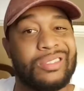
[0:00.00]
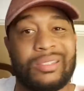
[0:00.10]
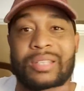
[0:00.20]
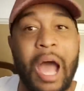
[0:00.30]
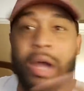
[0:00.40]

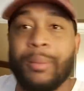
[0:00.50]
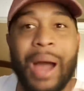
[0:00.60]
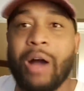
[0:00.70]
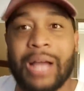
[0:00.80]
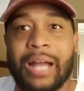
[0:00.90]
talking about
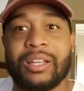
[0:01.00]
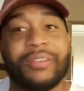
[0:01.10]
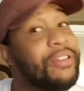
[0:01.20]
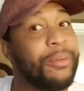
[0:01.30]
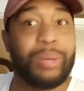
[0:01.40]
all kind of stuff,
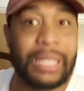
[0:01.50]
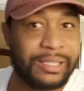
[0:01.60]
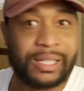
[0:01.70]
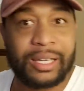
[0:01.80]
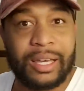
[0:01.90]
even
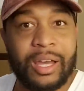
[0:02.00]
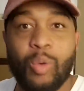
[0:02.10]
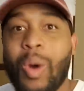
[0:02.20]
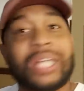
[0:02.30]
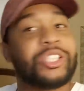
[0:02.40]
policing.
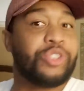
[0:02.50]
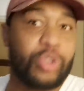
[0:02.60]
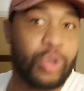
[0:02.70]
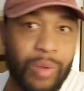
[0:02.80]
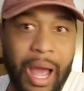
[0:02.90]
Why should you
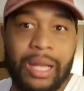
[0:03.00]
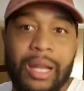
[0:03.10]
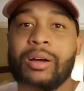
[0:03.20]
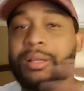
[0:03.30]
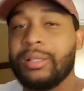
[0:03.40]
do a
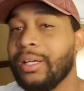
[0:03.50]
ride-along?